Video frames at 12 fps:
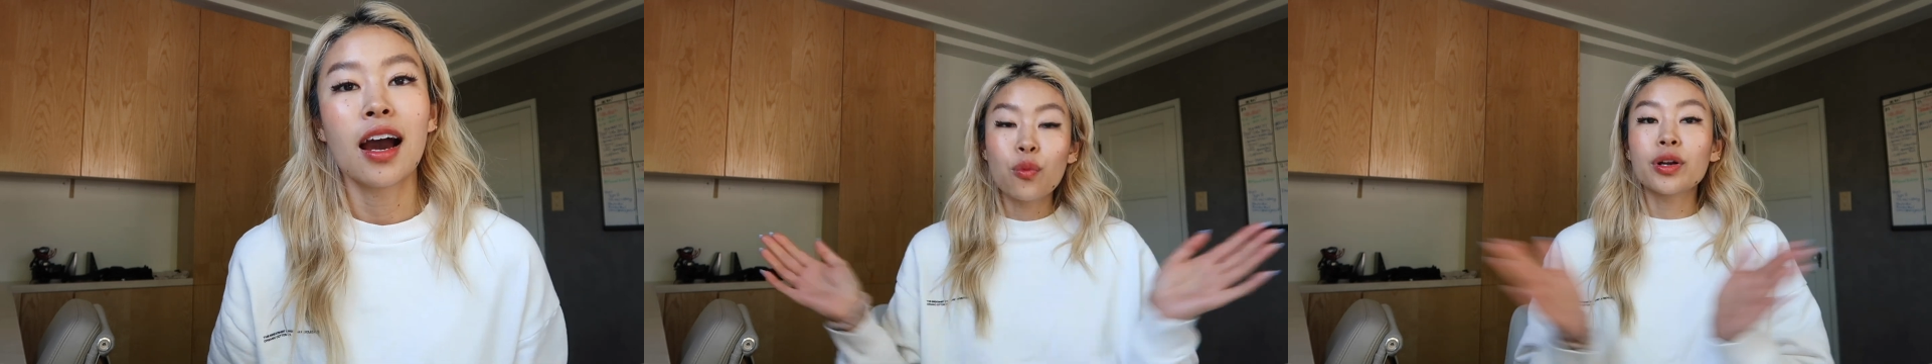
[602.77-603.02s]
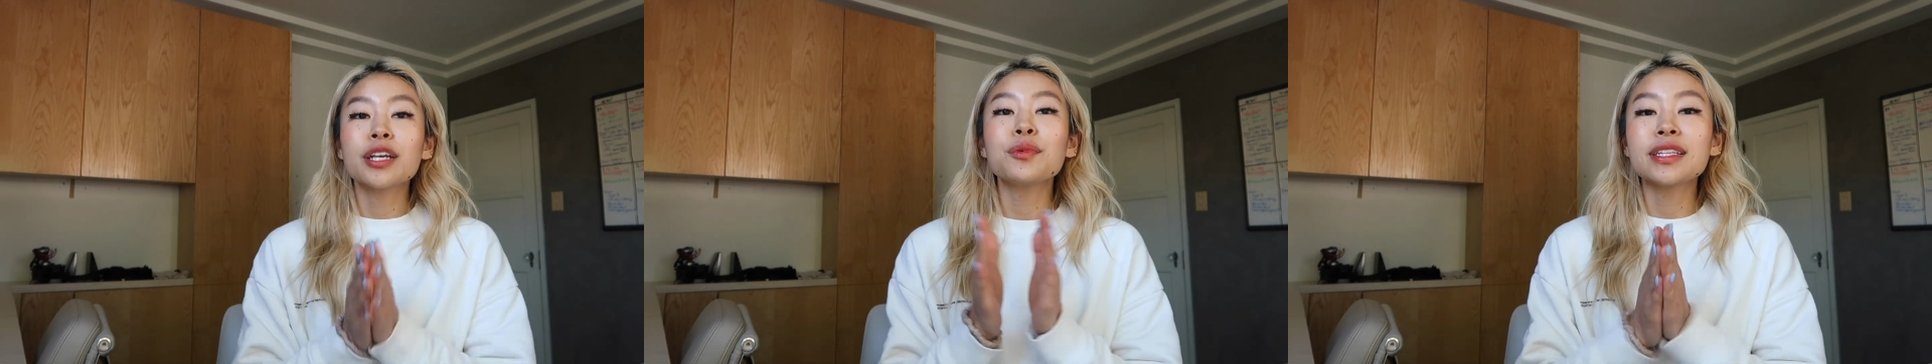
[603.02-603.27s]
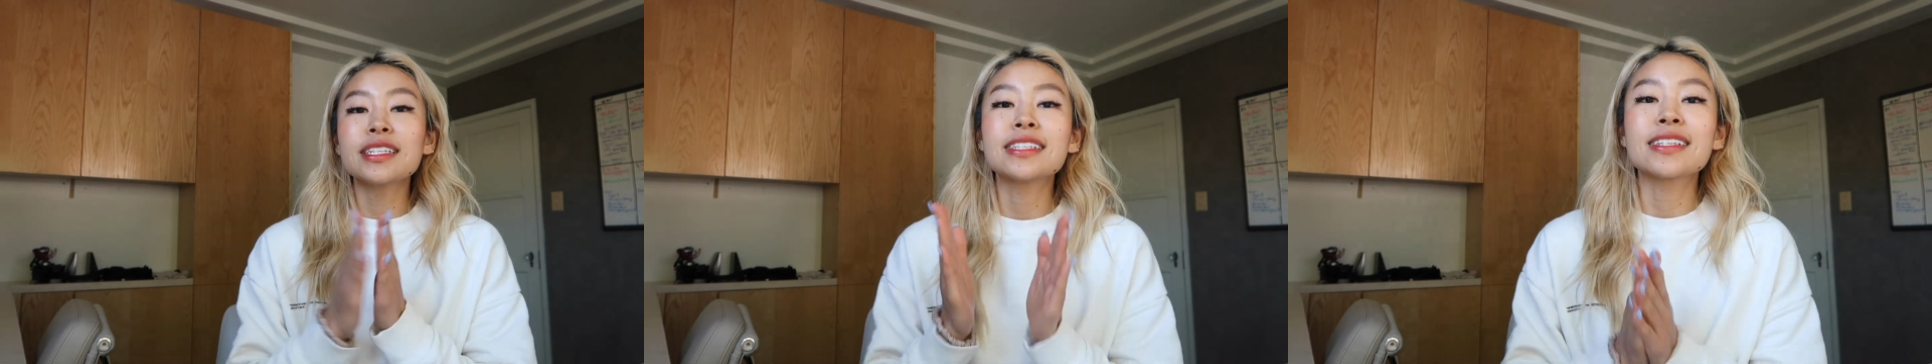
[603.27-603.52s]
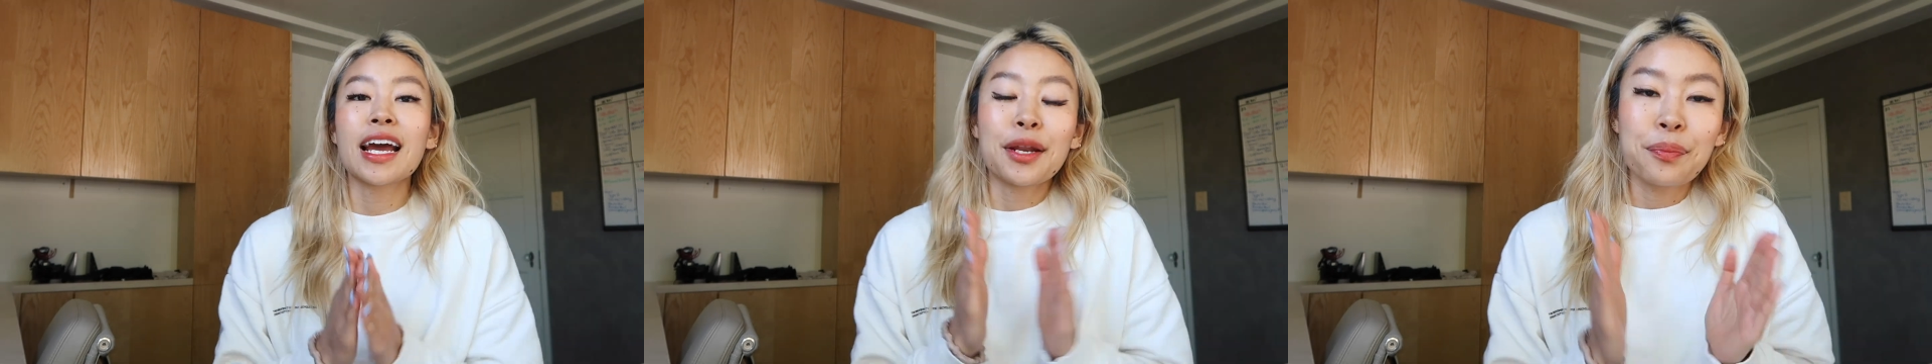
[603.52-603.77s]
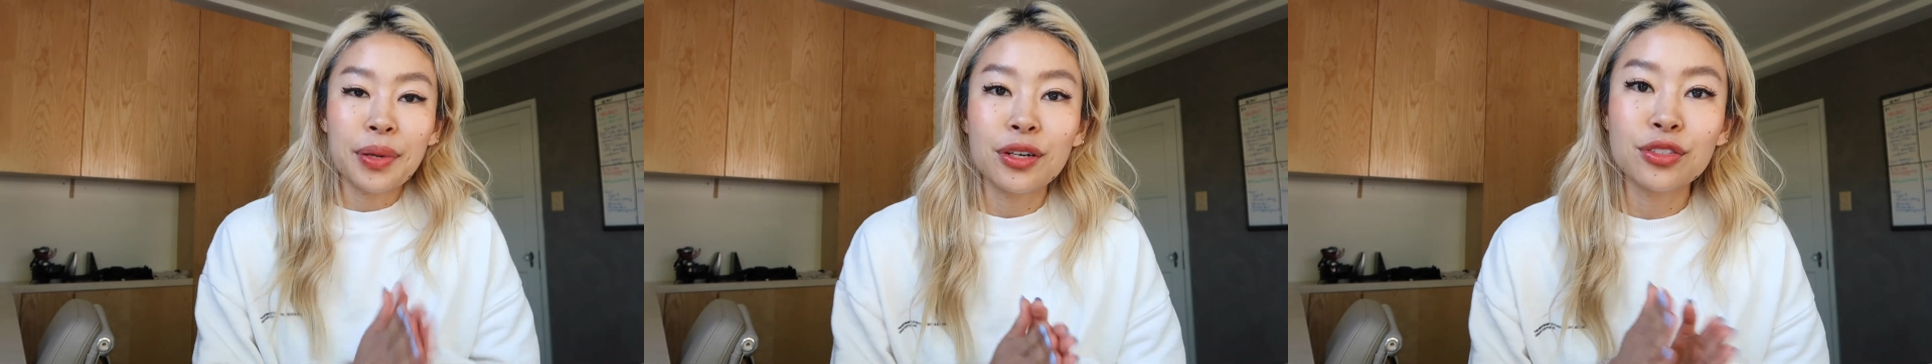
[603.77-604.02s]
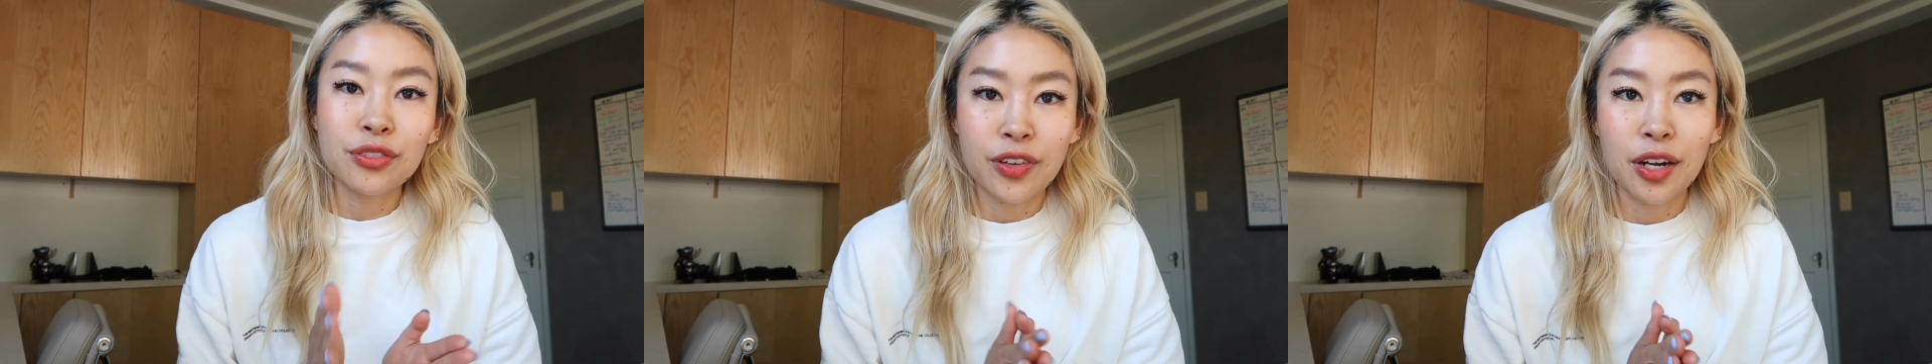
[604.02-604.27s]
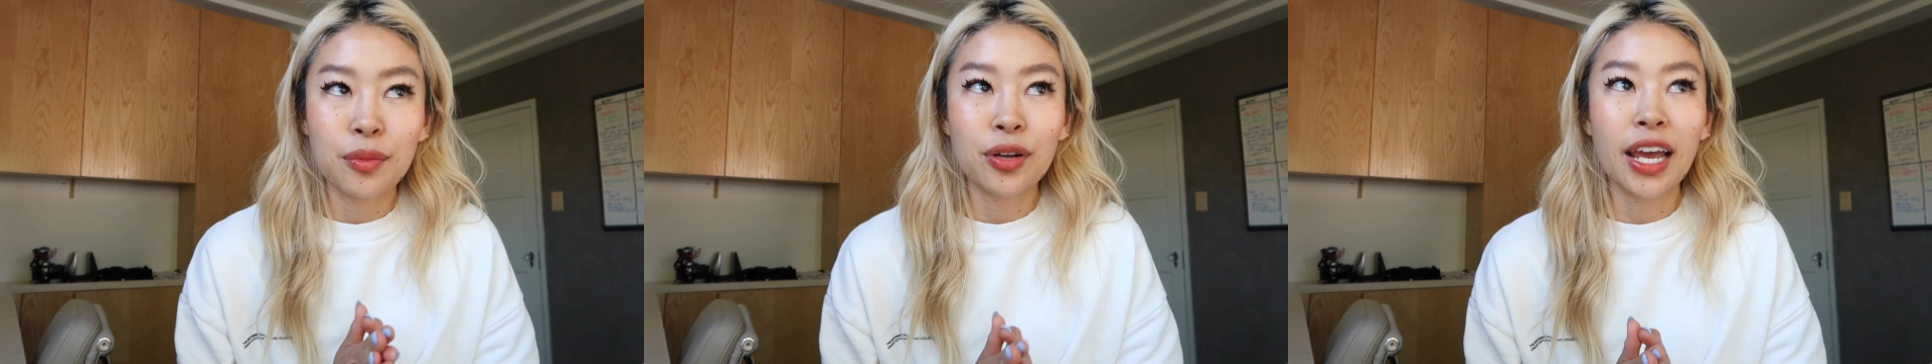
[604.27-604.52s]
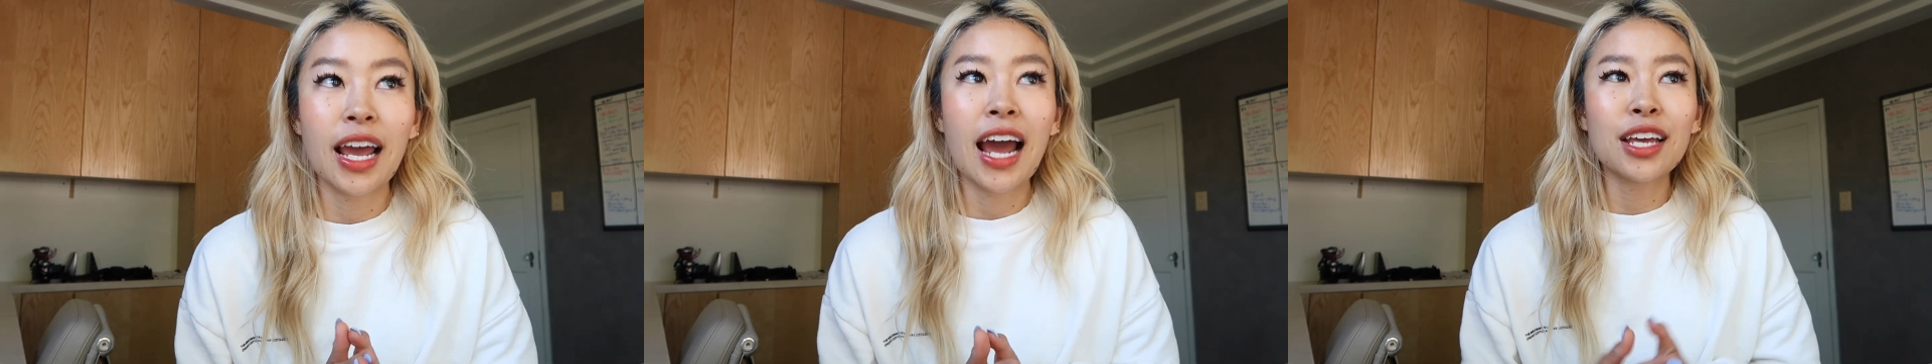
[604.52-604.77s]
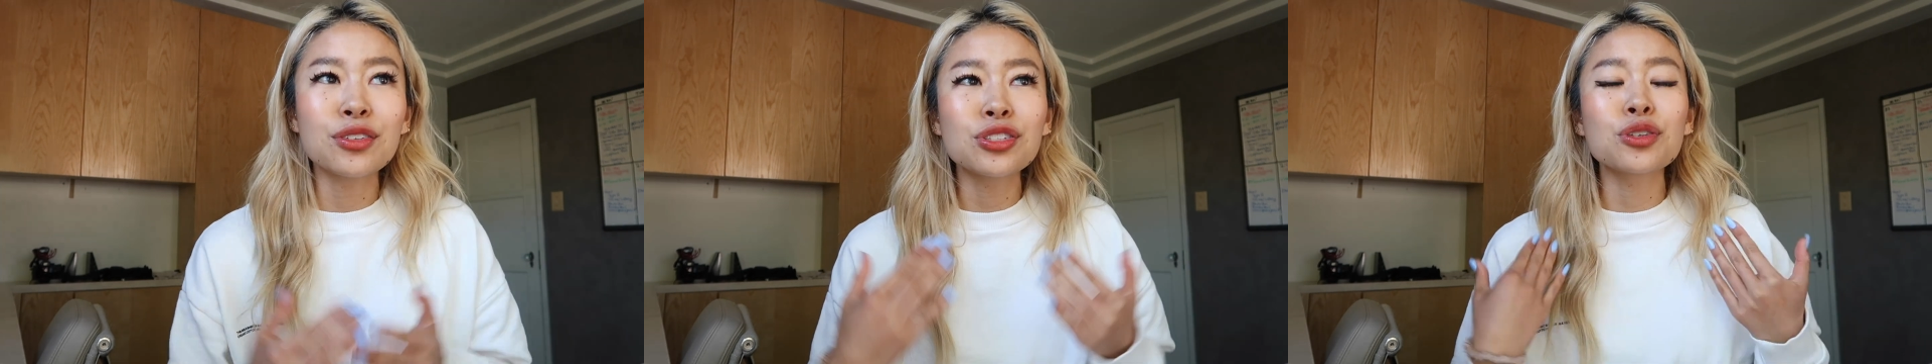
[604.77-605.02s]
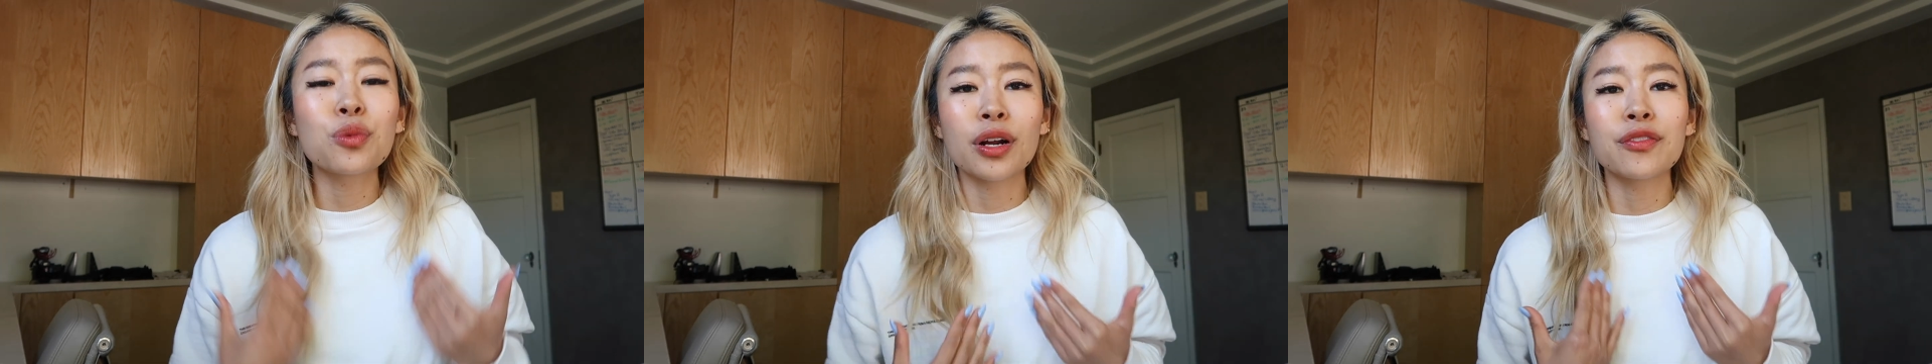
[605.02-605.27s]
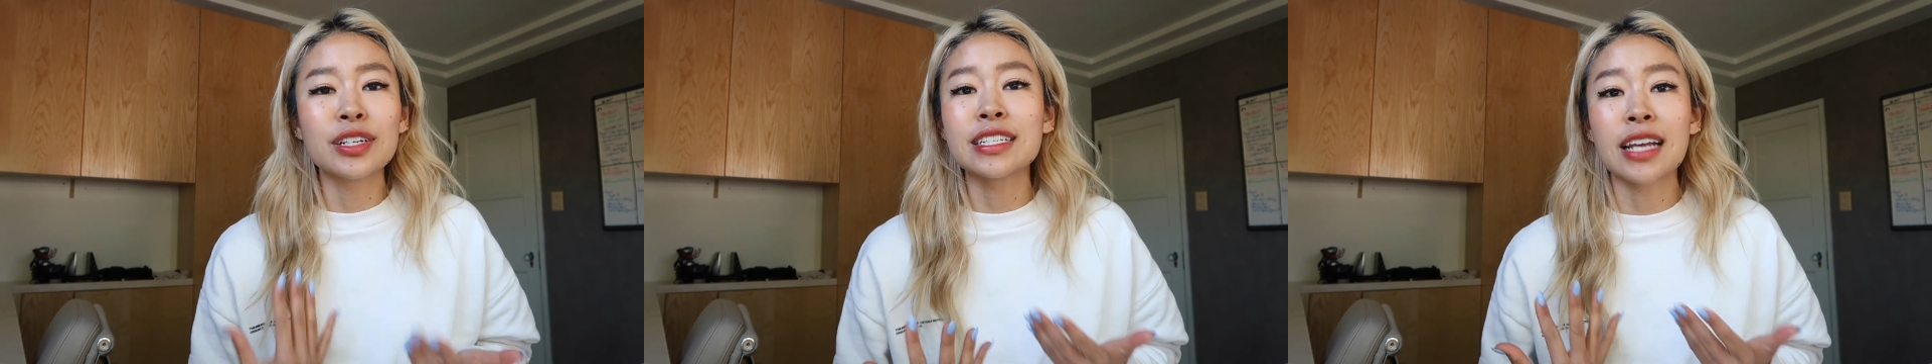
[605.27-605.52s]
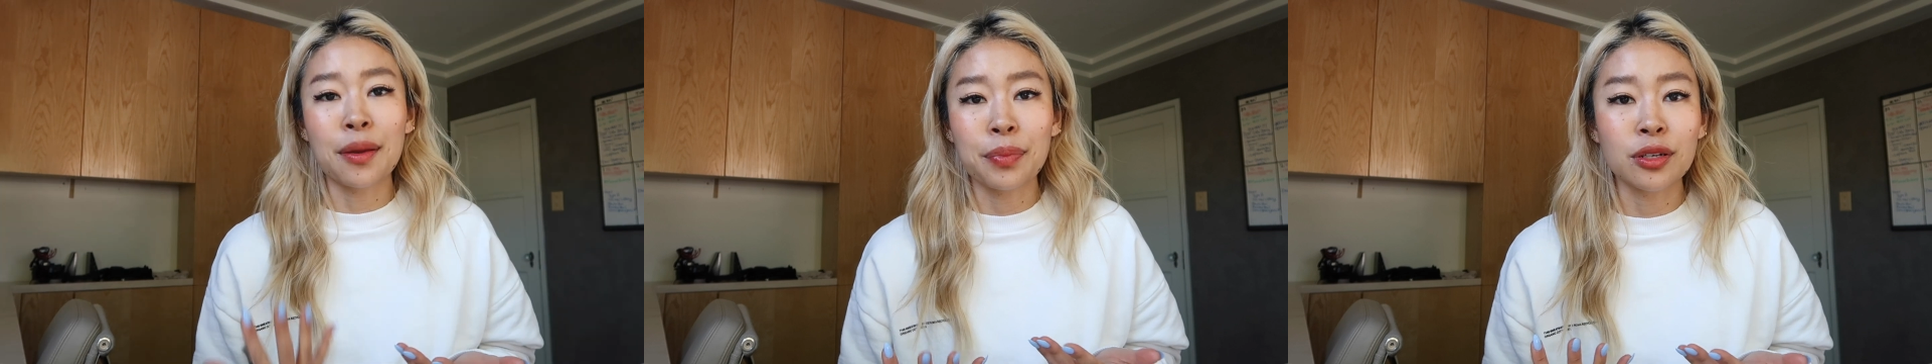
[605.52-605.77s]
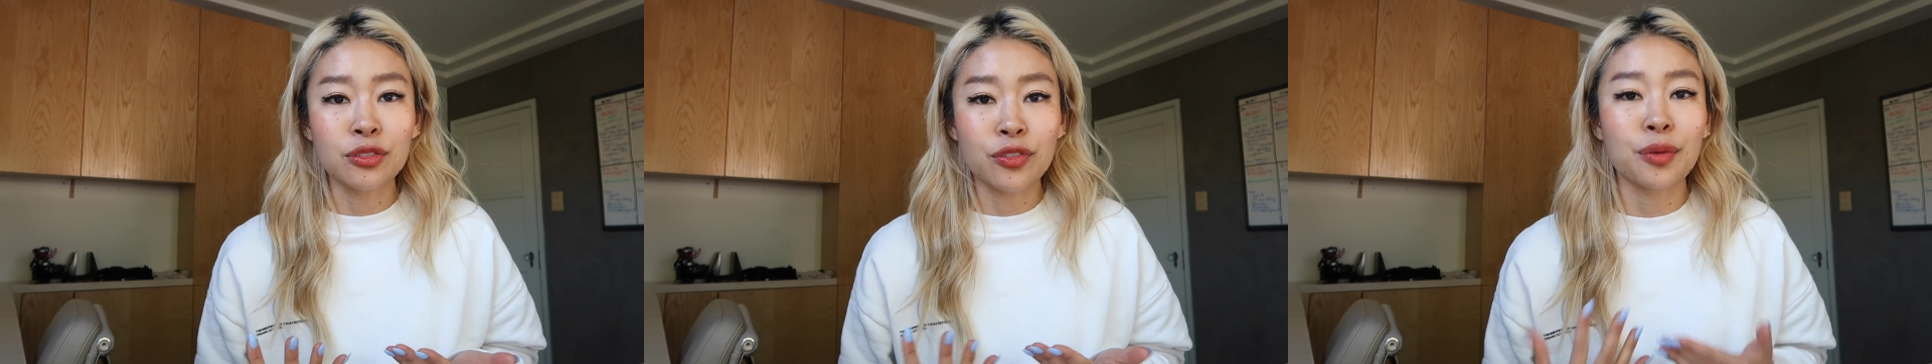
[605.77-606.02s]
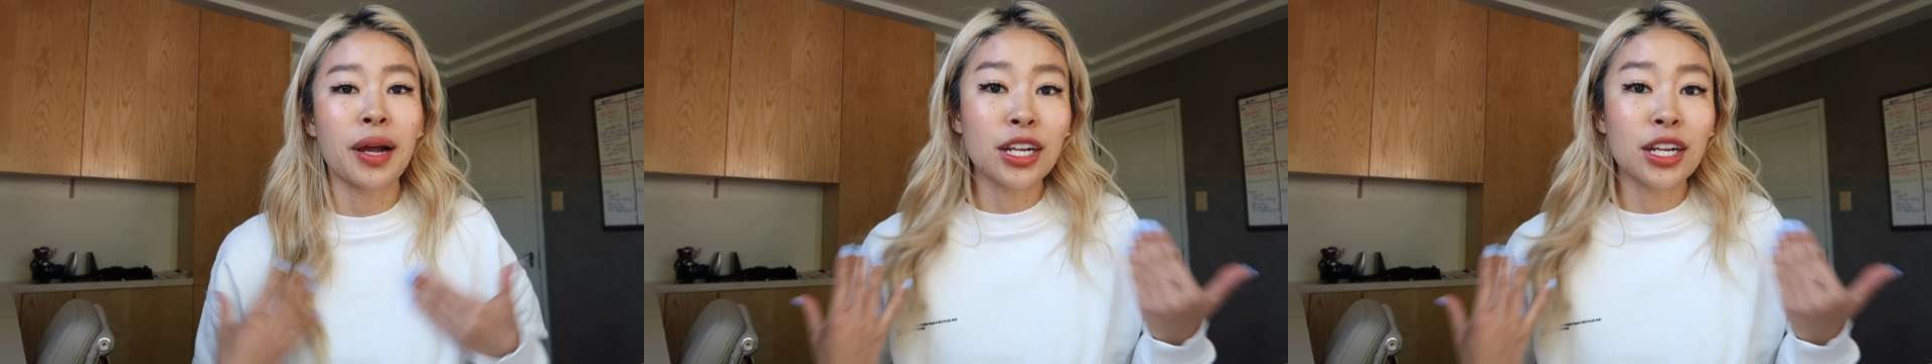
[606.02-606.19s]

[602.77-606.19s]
Working with a design build firm, okay? I used to work for a design build firm.